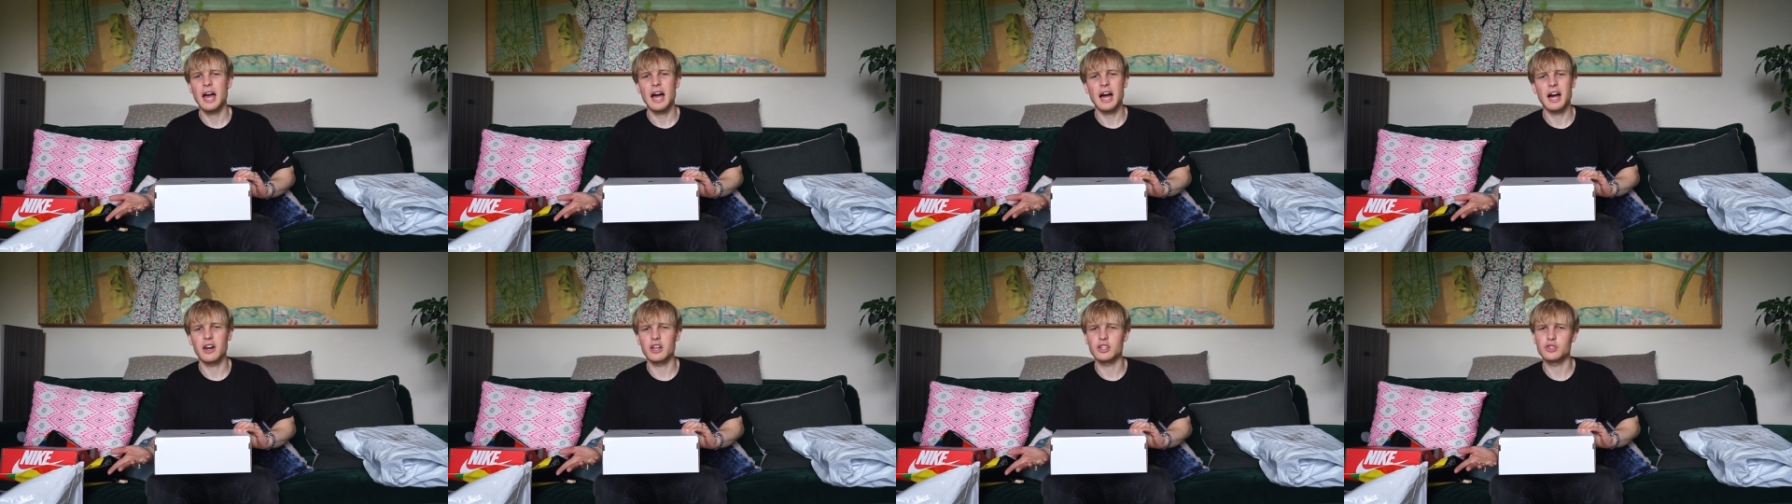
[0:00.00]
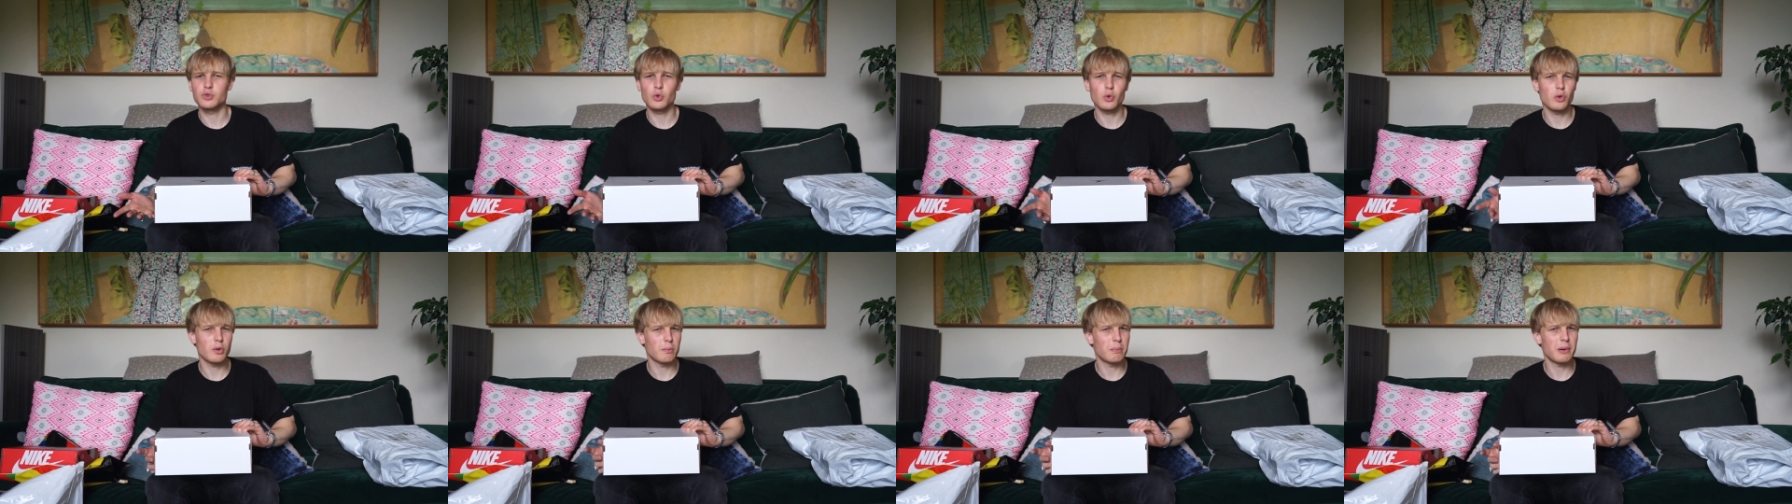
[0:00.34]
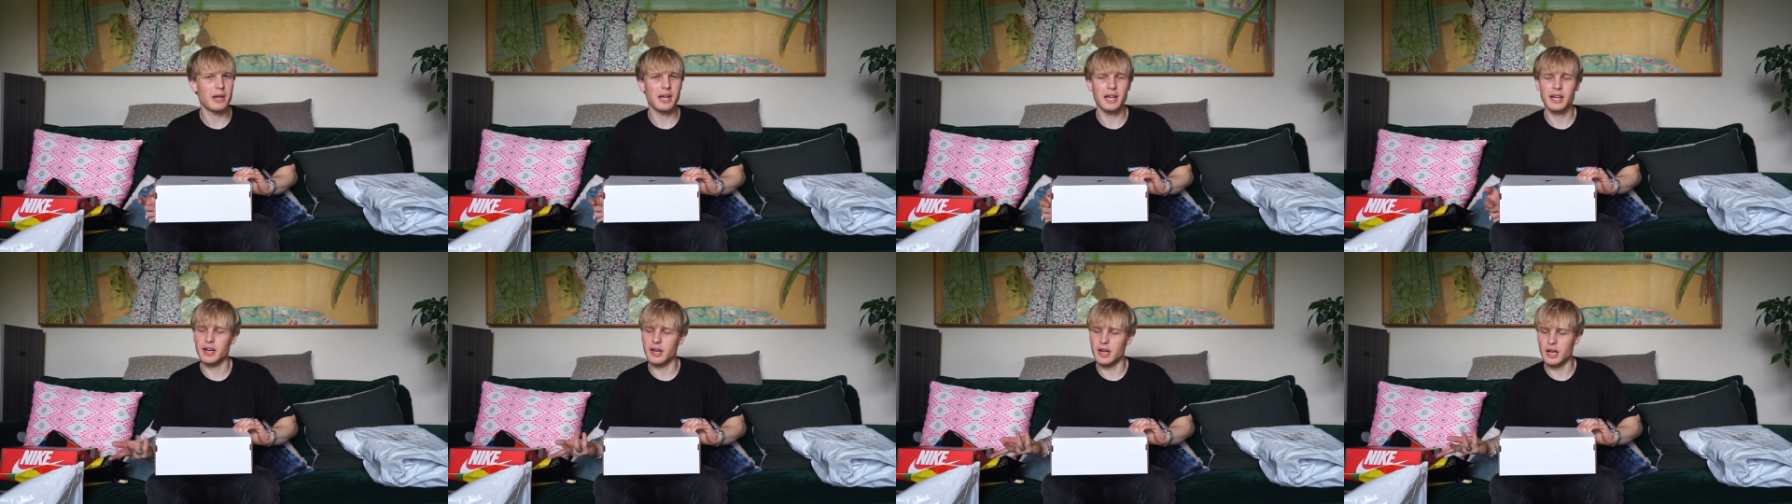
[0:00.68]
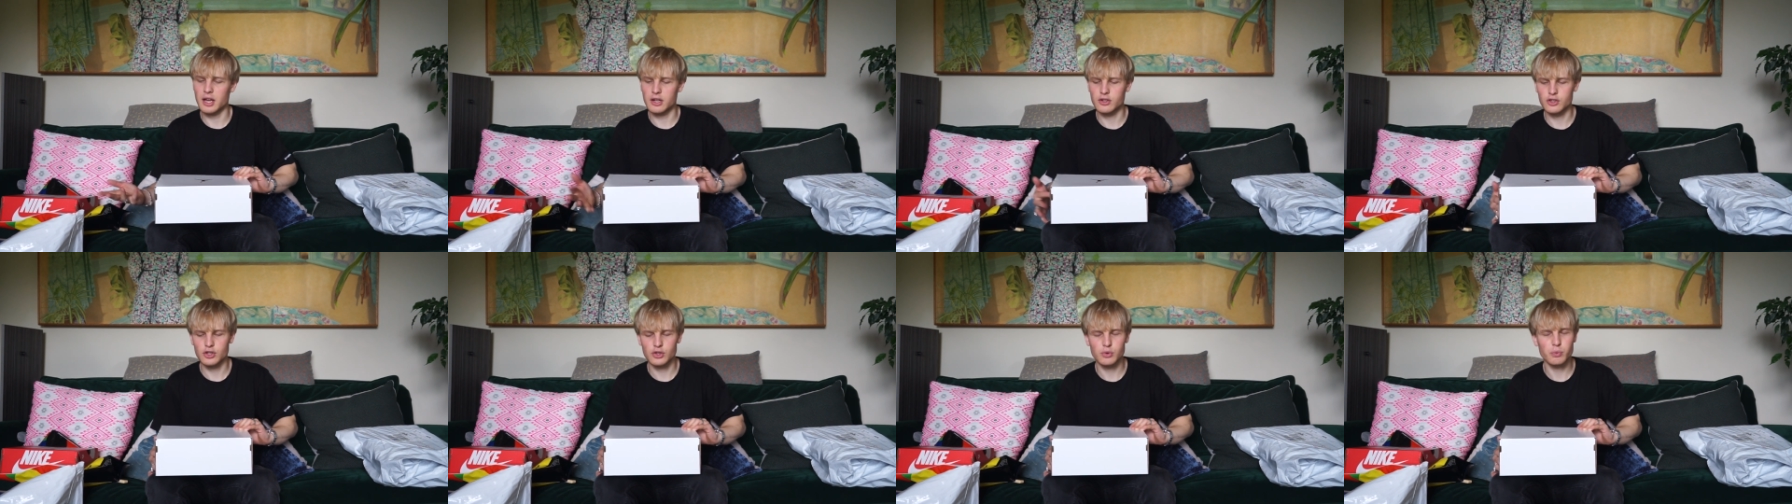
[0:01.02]
and I saw the ping
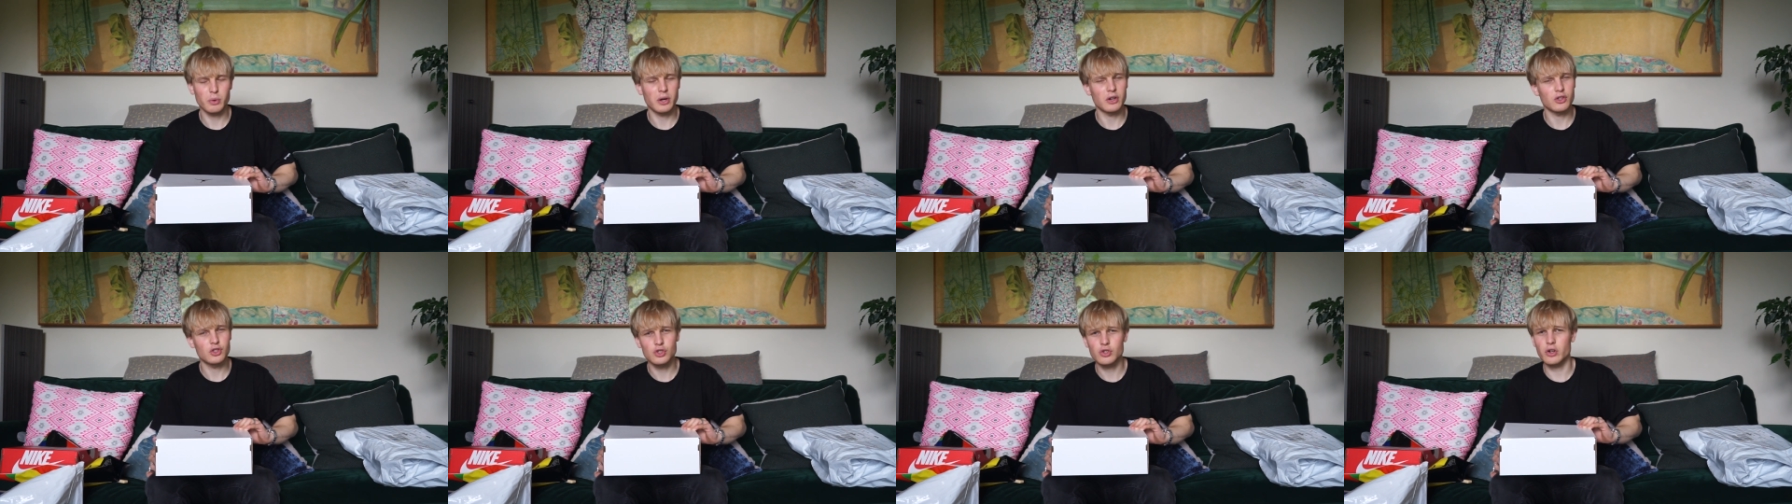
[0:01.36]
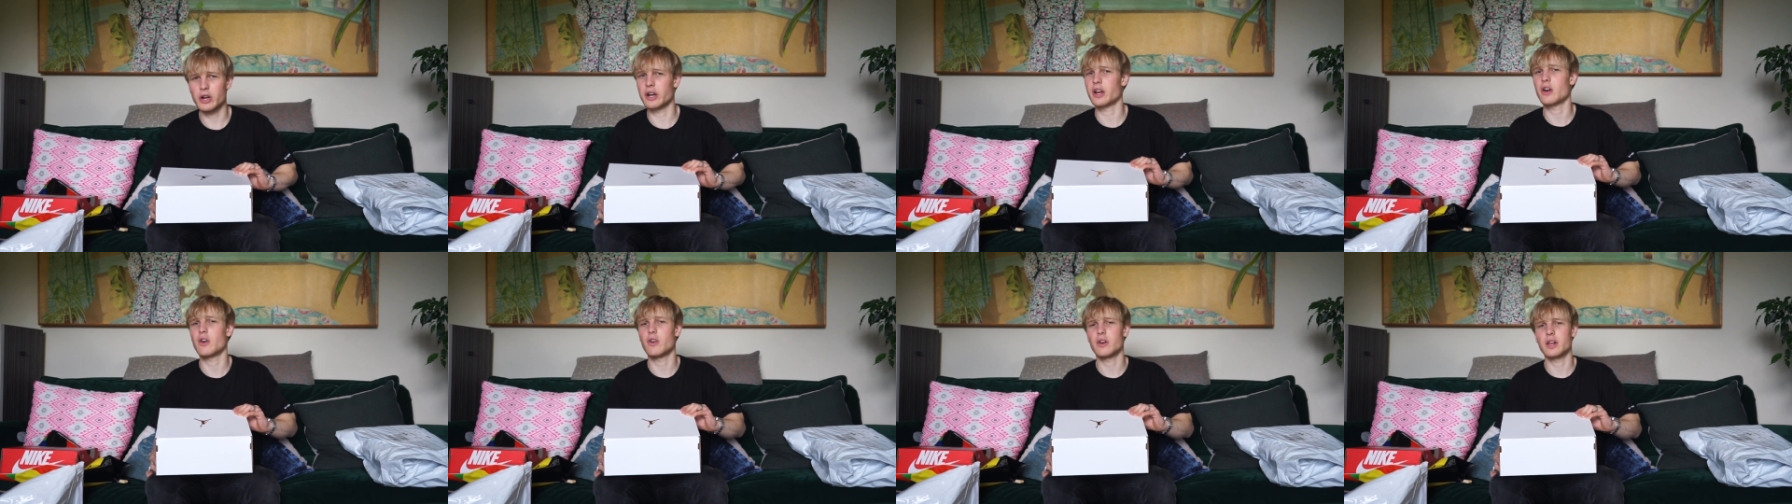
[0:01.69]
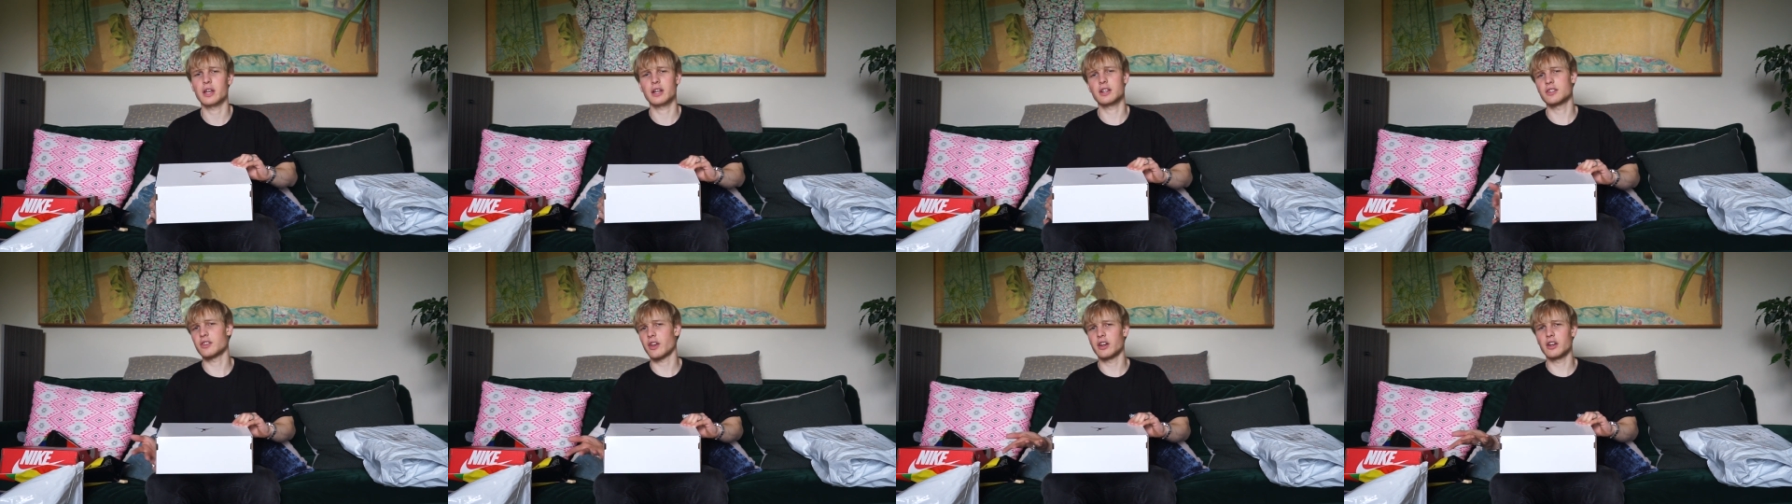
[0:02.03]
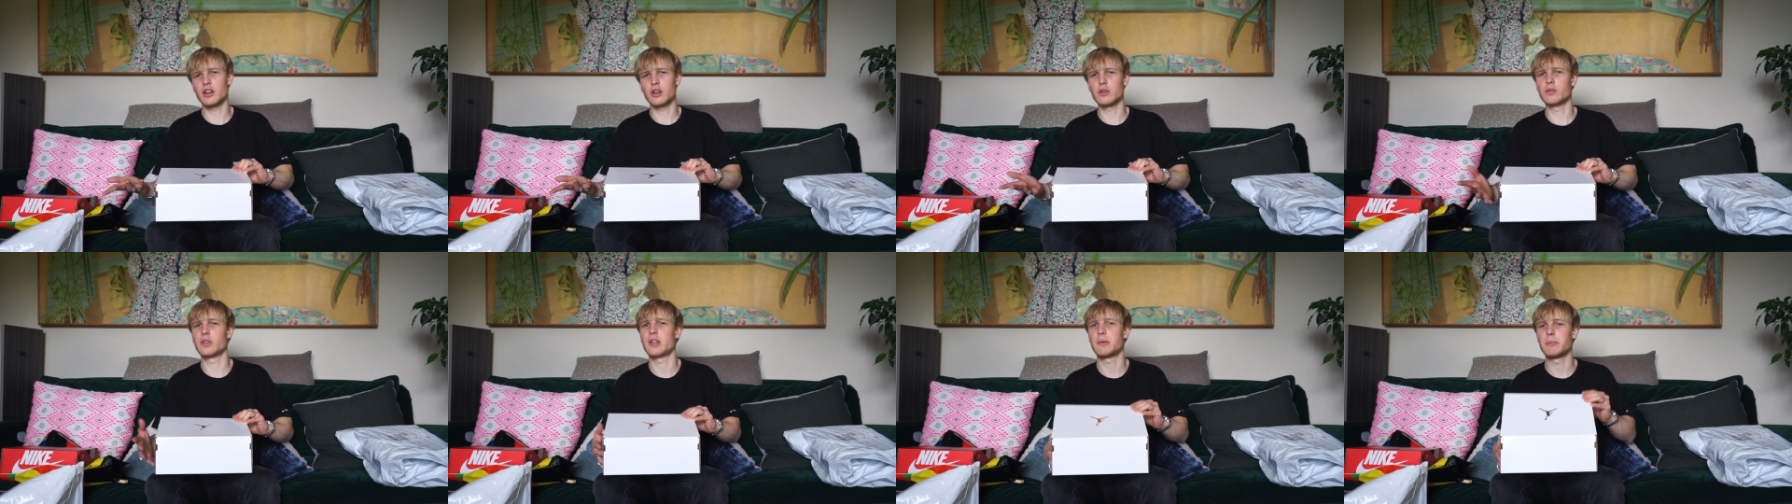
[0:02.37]
and just went straight on it because I
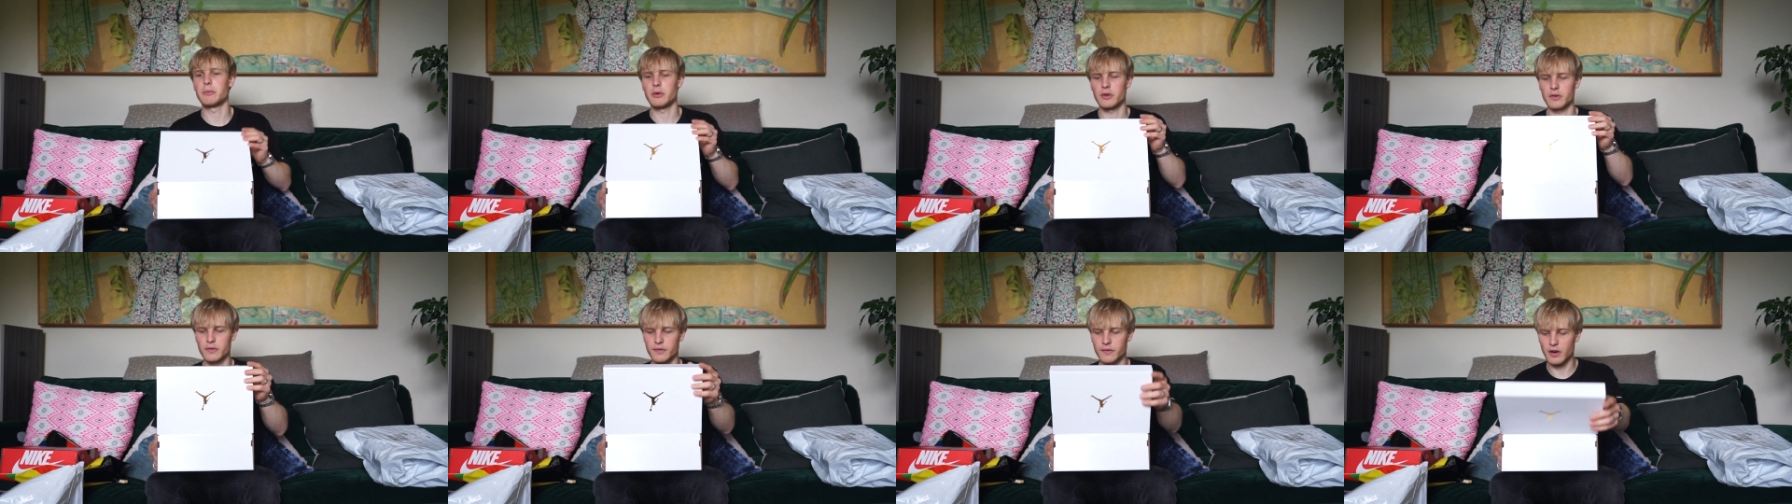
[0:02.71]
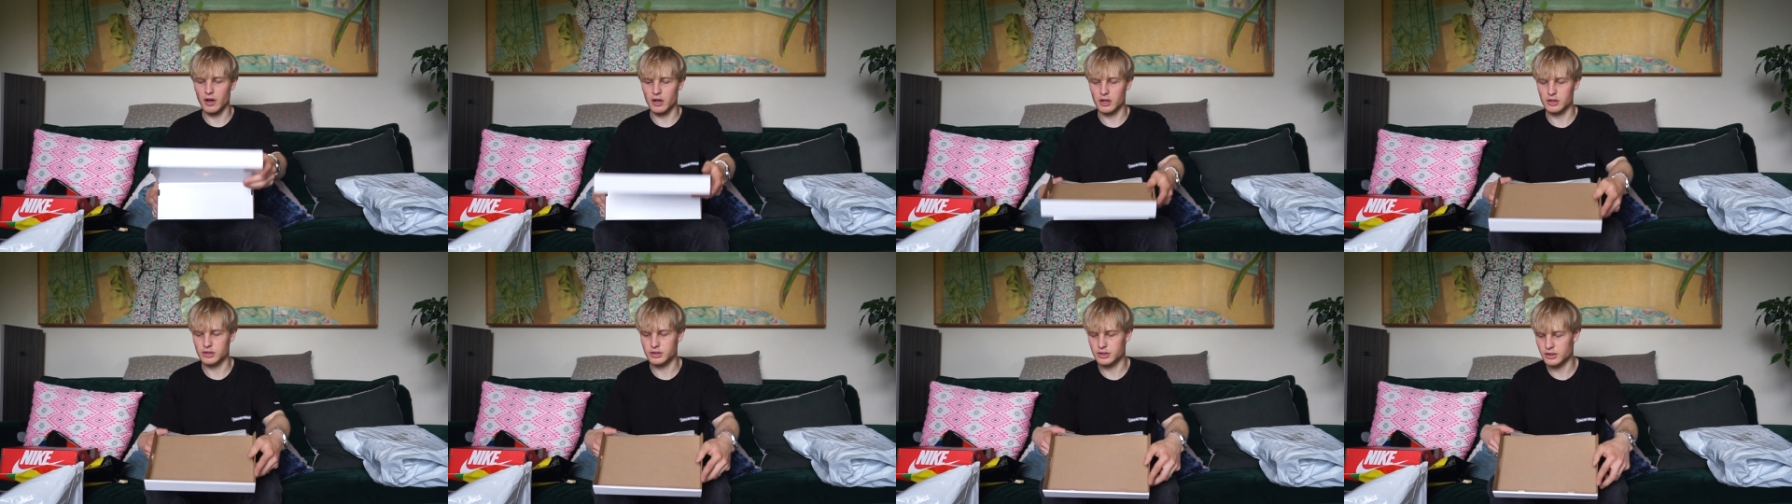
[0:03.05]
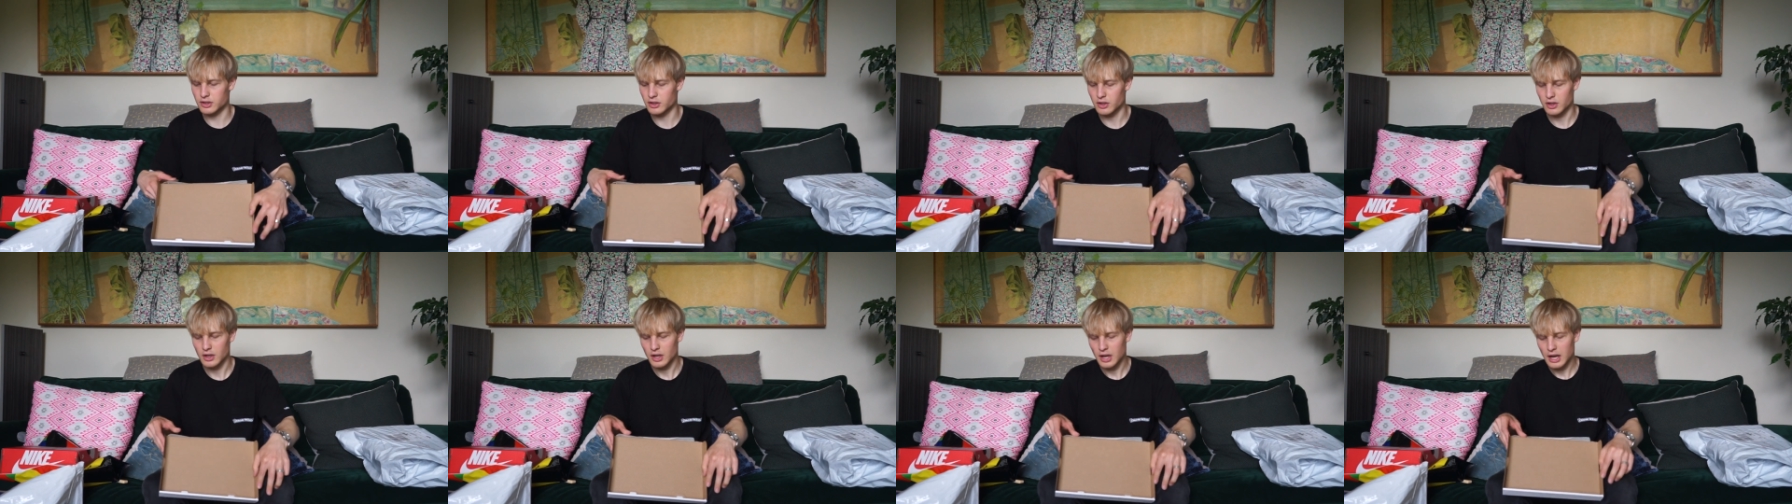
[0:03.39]
knew they move fast